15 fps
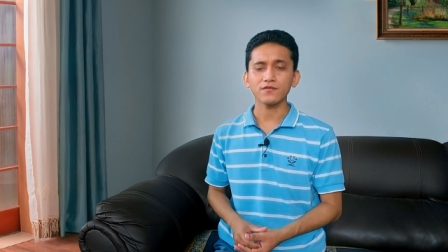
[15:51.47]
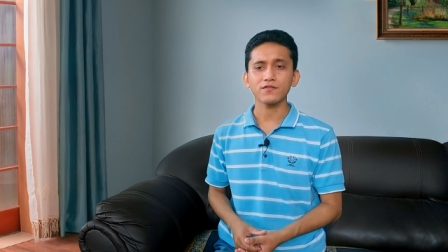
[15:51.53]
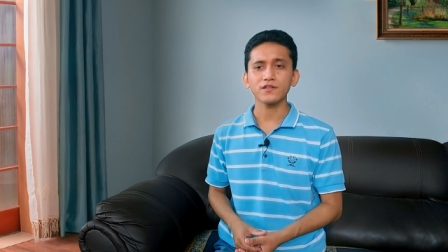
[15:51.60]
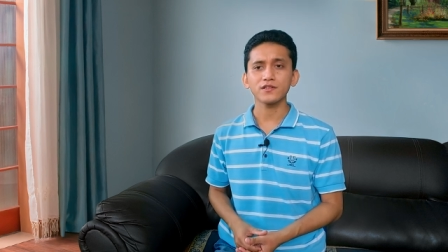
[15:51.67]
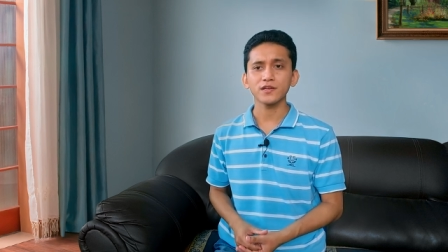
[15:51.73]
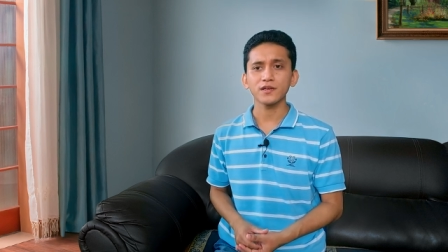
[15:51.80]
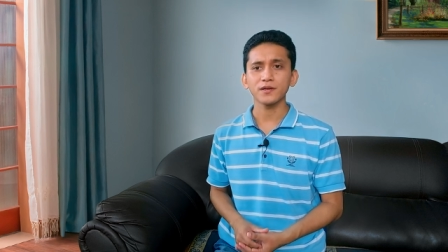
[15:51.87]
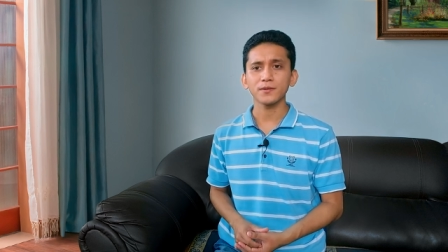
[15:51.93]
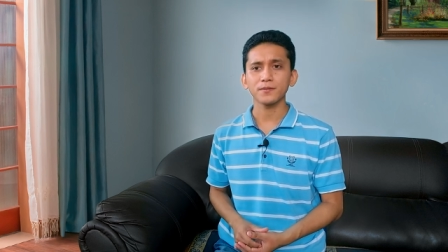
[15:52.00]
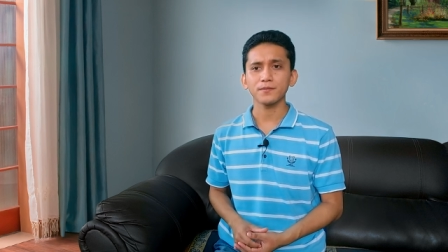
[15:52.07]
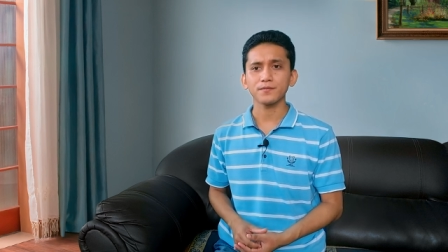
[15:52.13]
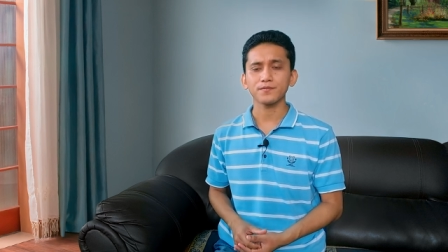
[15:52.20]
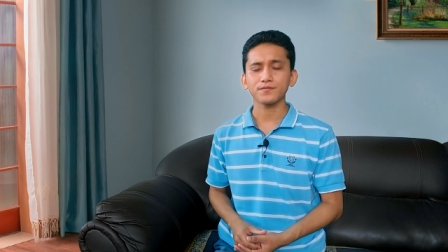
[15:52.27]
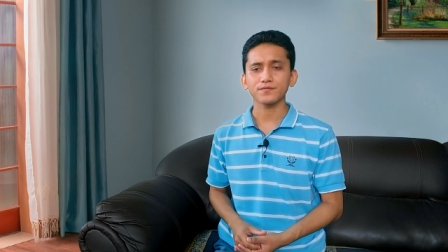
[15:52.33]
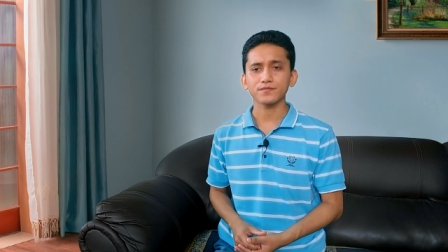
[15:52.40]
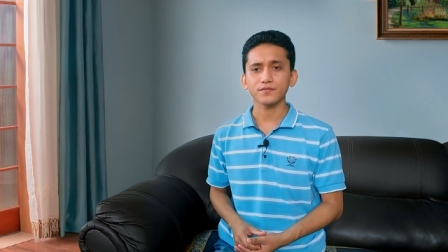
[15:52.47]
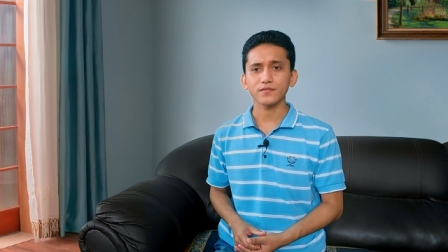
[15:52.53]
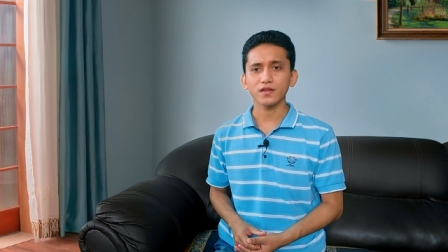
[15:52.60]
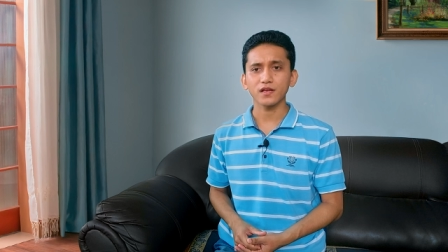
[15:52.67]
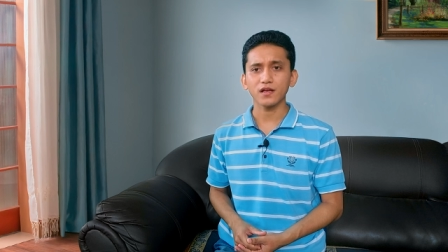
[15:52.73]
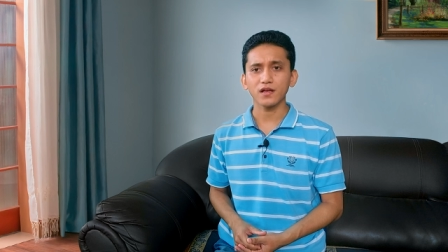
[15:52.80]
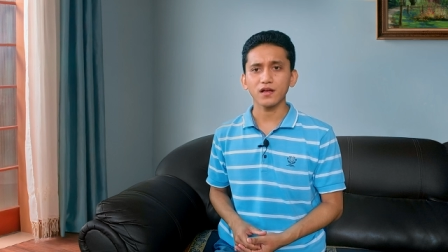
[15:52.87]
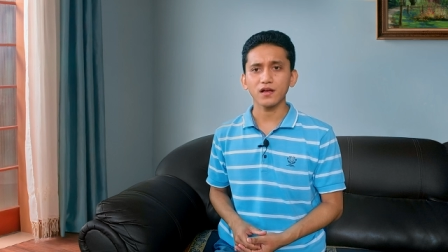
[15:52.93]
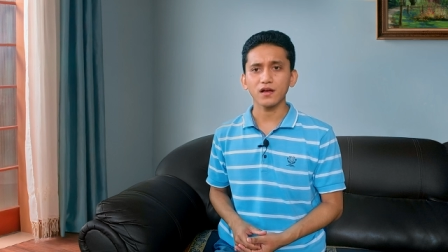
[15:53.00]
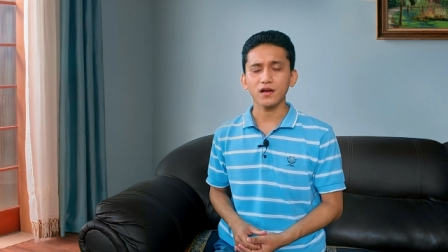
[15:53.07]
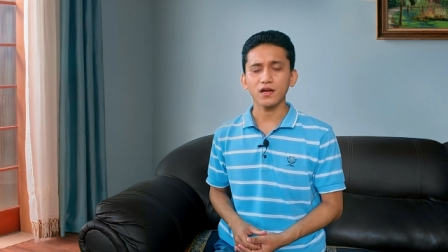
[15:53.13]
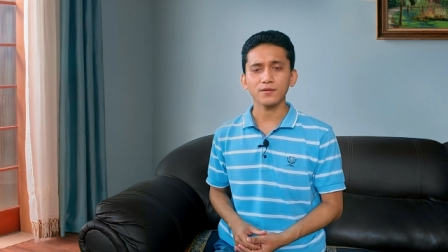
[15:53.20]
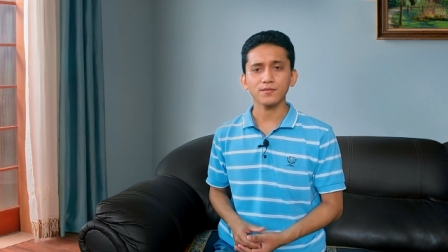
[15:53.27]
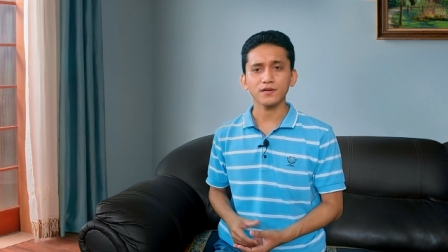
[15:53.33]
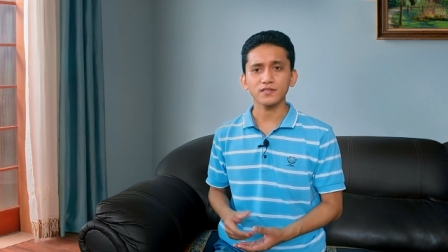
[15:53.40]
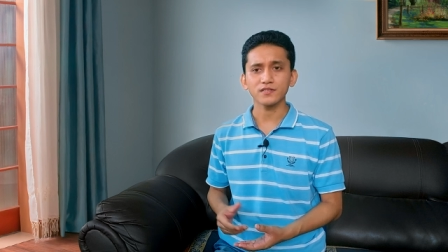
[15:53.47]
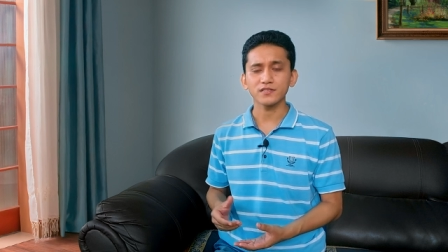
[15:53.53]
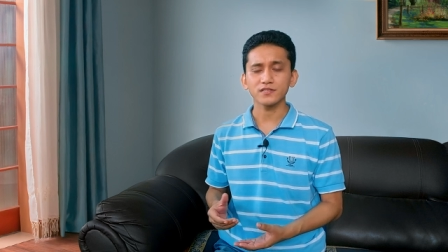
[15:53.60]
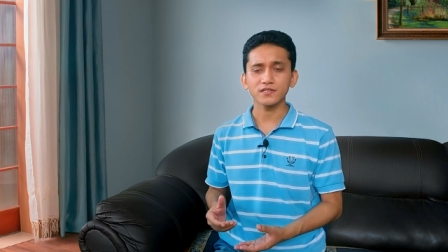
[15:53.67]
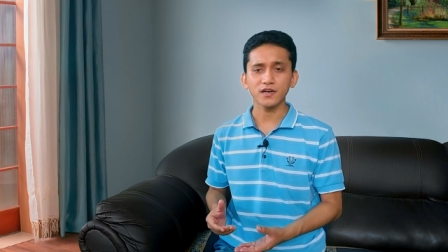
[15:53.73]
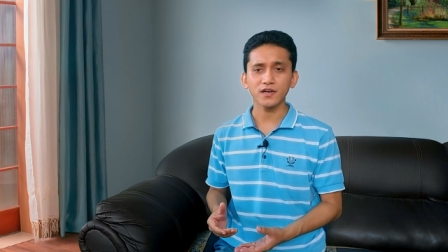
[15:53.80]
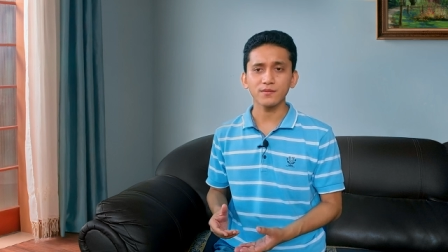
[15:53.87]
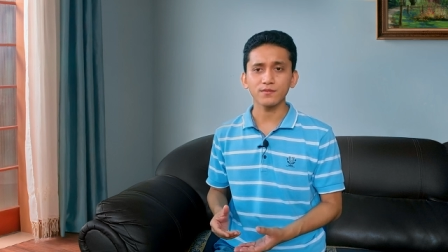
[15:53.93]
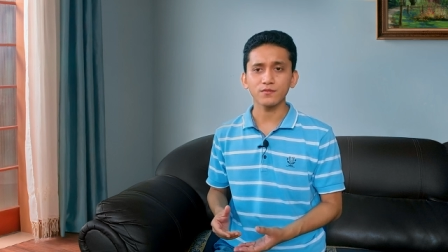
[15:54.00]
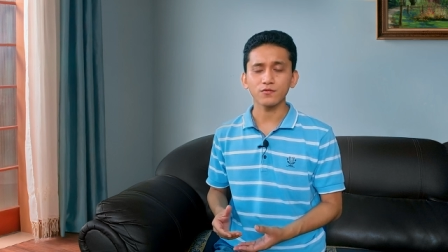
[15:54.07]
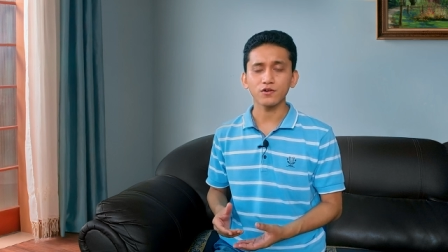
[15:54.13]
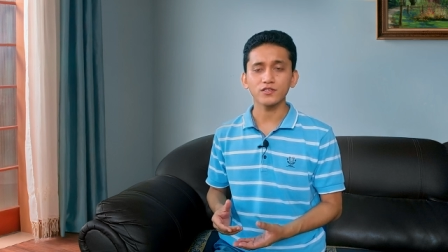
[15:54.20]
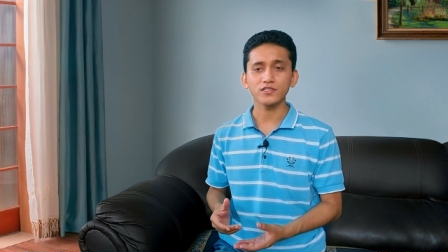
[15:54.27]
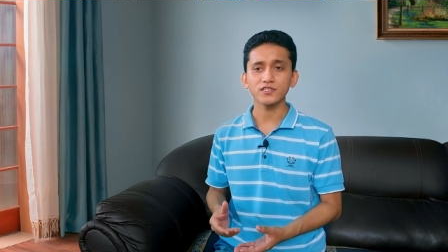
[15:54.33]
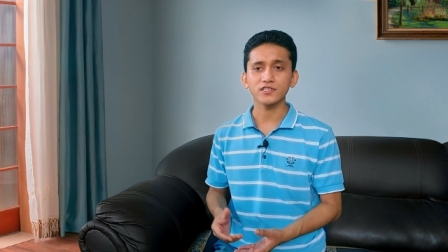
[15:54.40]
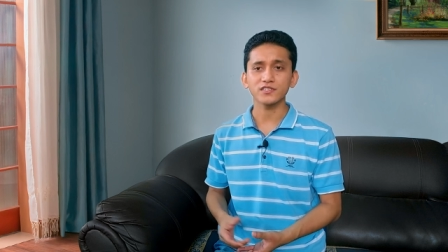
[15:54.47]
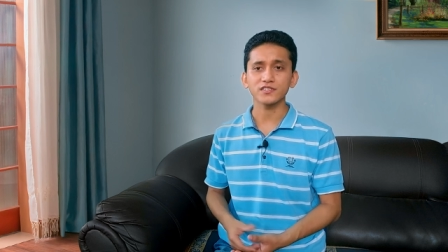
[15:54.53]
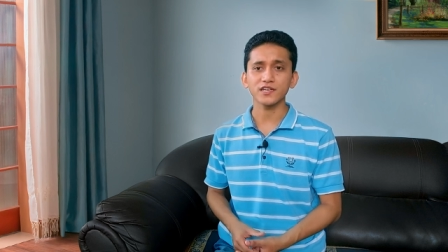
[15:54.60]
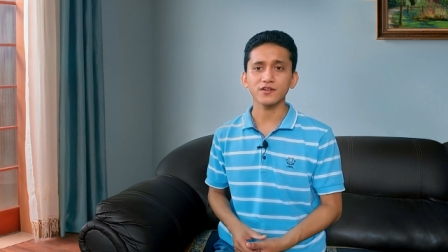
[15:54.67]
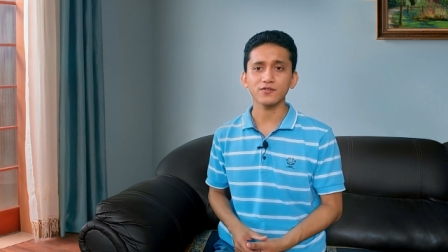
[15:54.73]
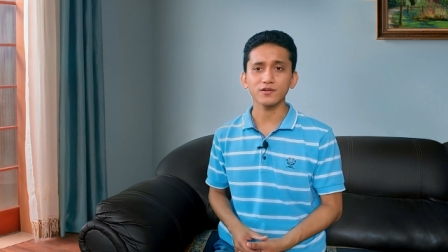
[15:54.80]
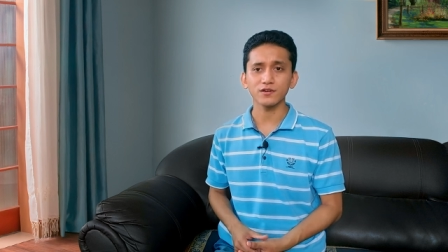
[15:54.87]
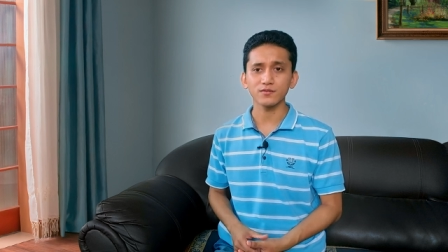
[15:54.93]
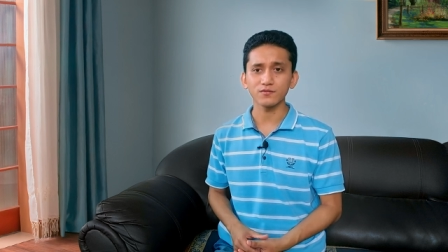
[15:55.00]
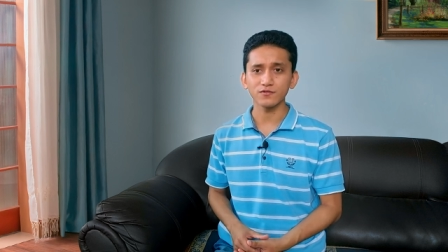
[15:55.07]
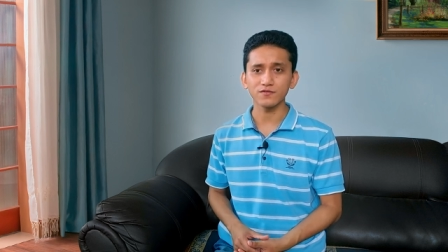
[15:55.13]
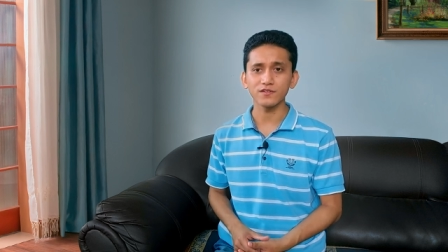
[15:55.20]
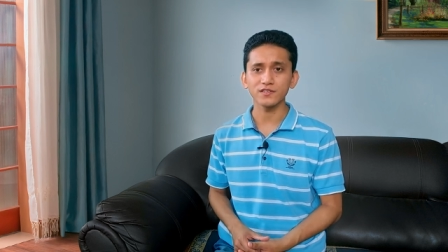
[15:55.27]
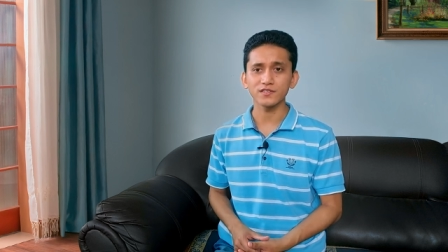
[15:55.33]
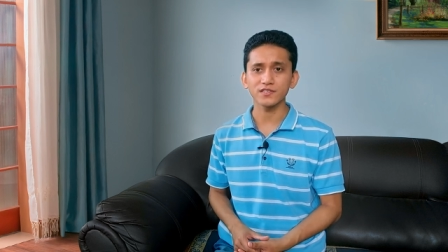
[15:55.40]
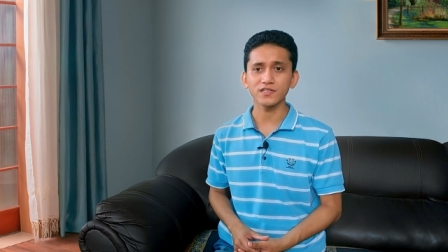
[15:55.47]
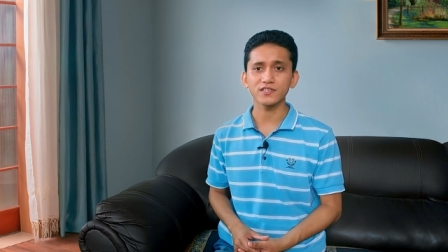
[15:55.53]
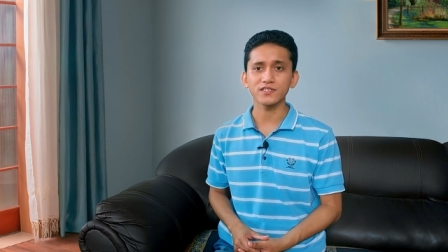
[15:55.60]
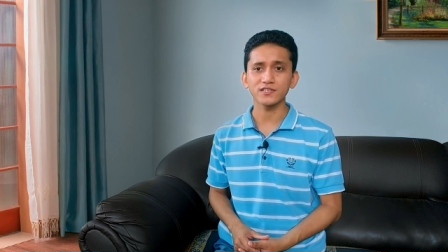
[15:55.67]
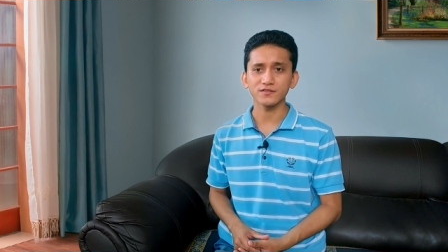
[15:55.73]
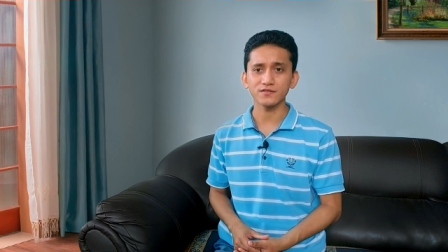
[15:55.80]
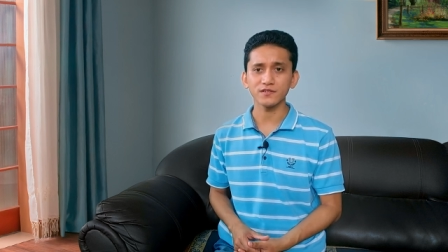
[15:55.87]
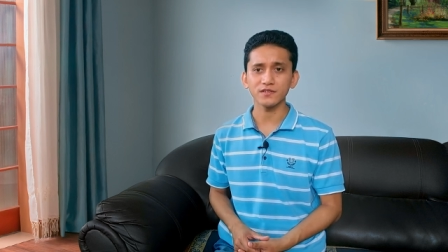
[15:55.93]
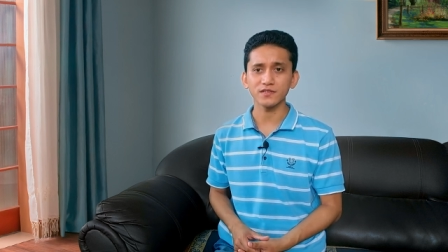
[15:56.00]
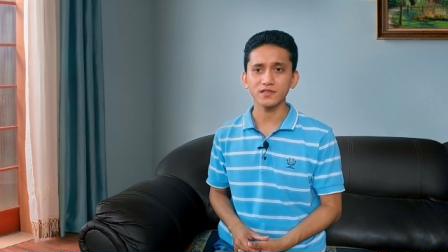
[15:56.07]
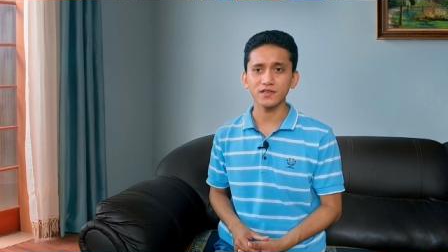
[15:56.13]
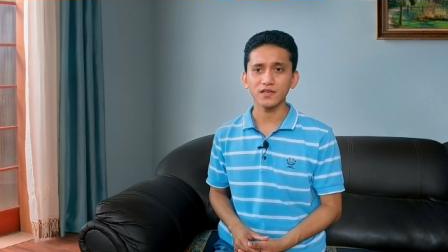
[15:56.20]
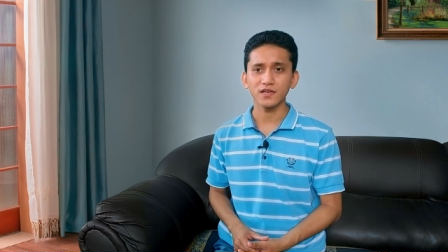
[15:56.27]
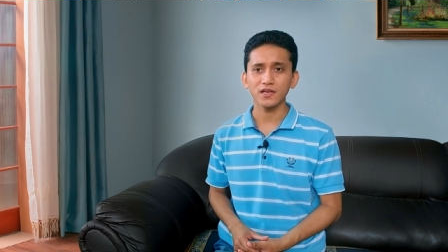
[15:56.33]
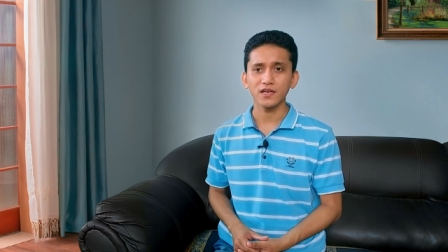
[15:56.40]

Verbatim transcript: Every day, I pass the time watching secular movies and TV